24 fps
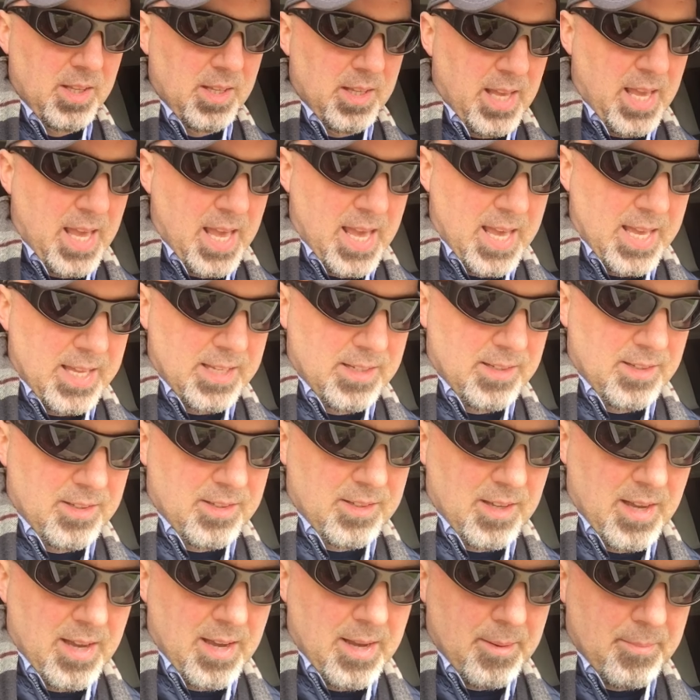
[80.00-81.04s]
And
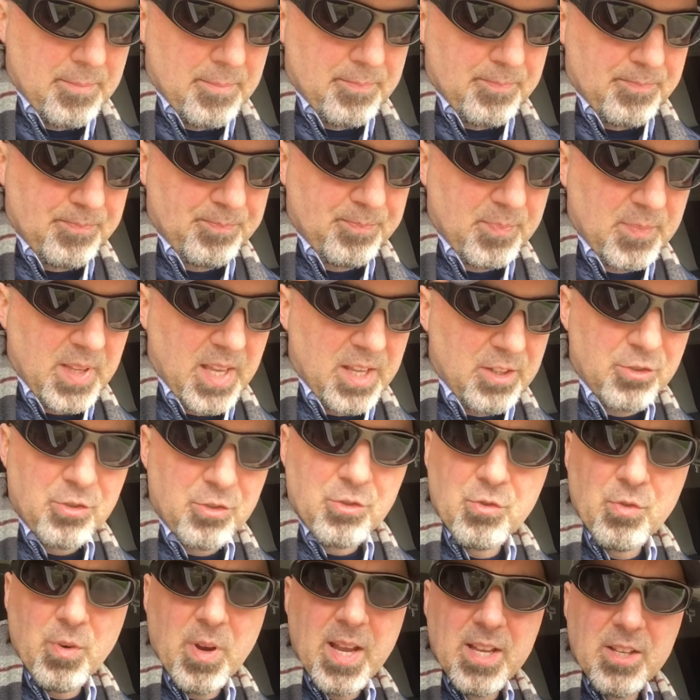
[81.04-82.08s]
it's
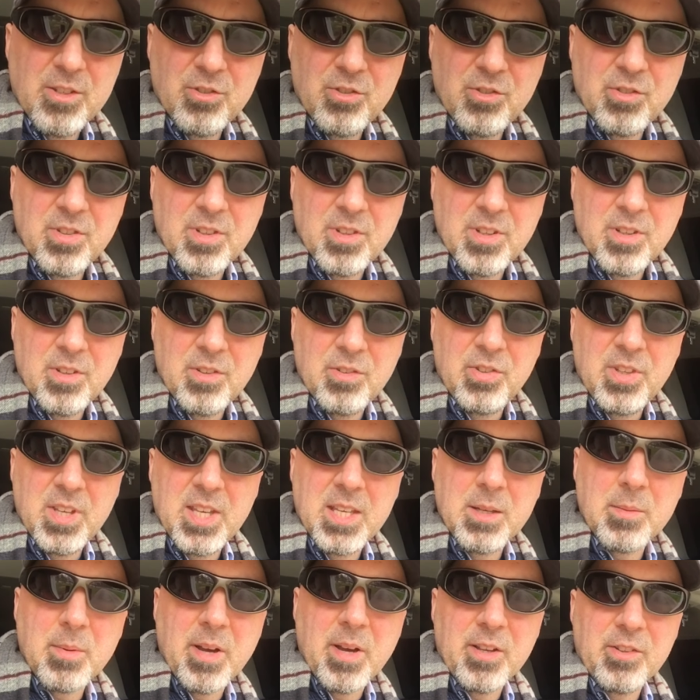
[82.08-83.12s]
strange
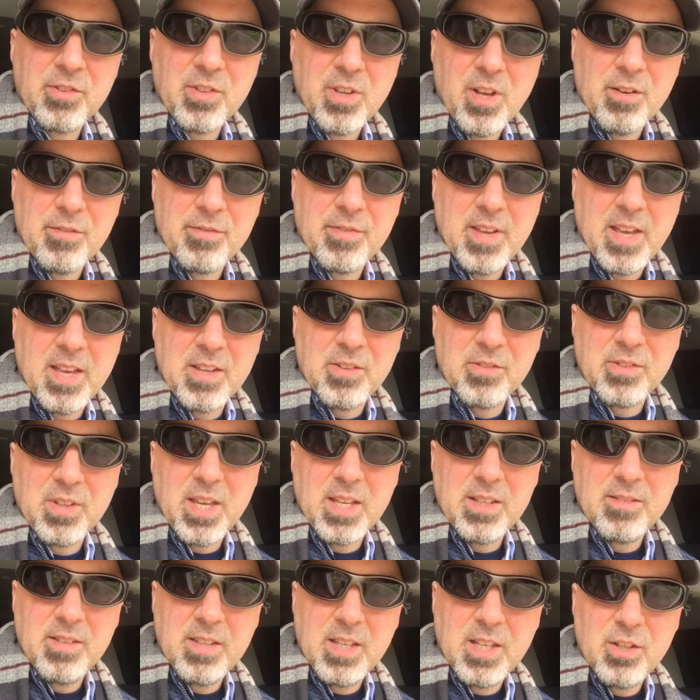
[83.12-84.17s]
seeing myself as
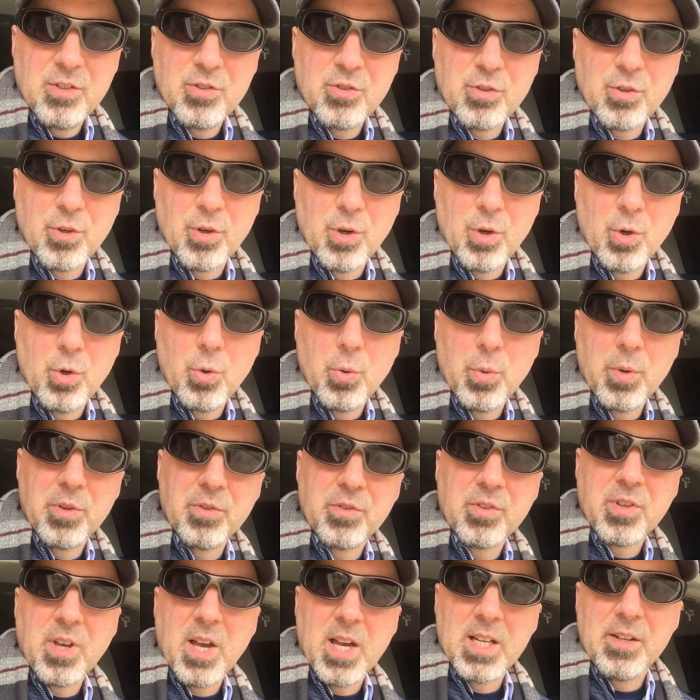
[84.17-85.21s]
a teacher who
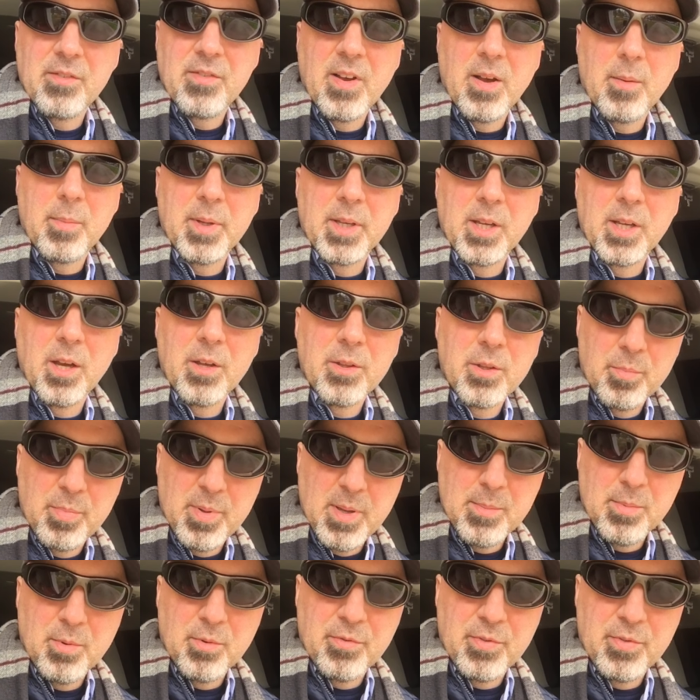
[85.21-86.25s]
is kind of helping other
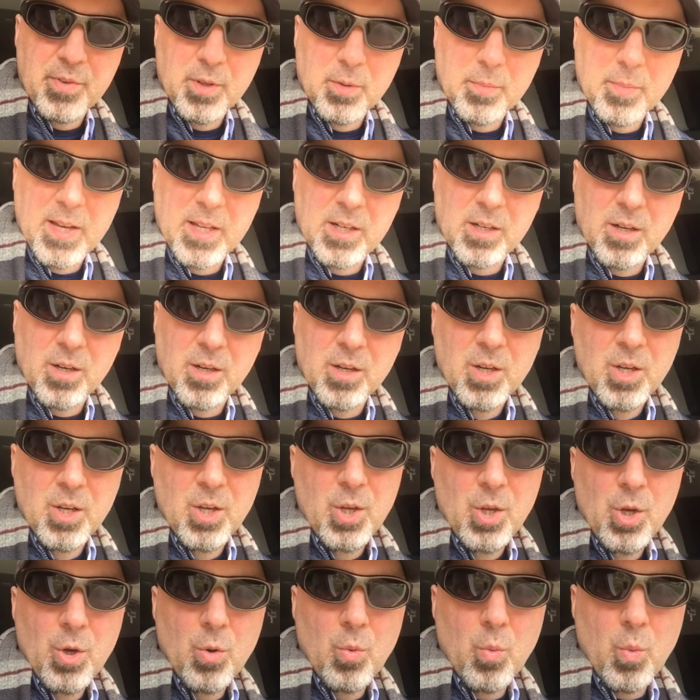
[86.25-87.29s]
people feel better
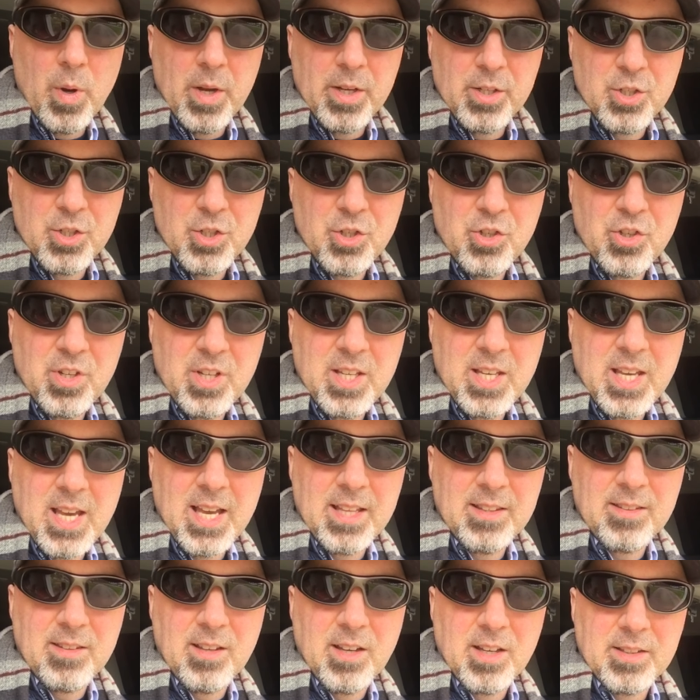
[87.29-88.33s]
when she
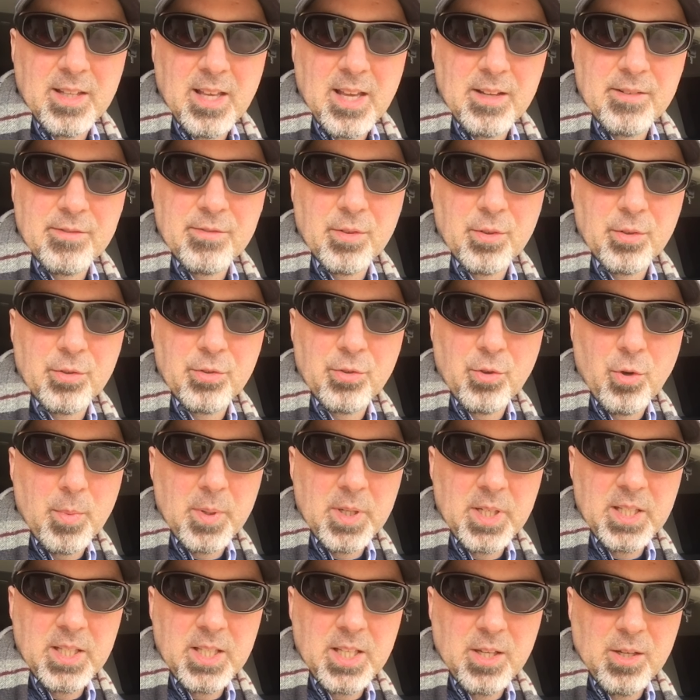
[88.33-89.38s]
had done that for so
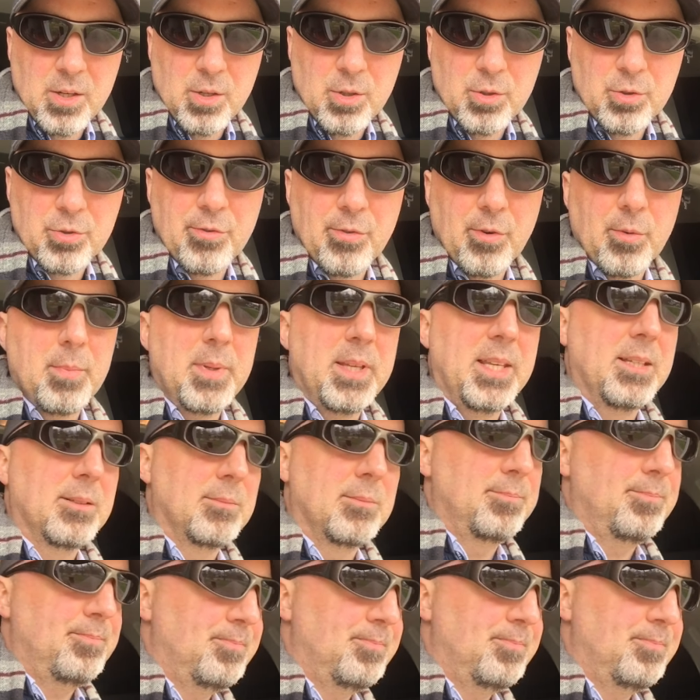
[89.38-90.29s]
many years for me.